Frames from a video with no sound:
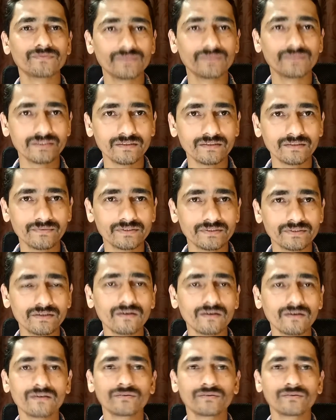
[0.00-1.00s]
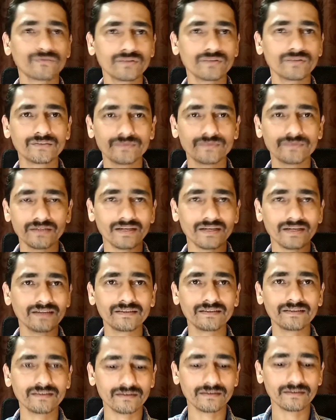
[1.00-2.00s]
visitor visa or tourist visa,
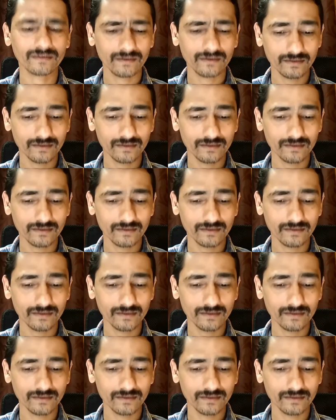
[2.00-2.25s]
anything.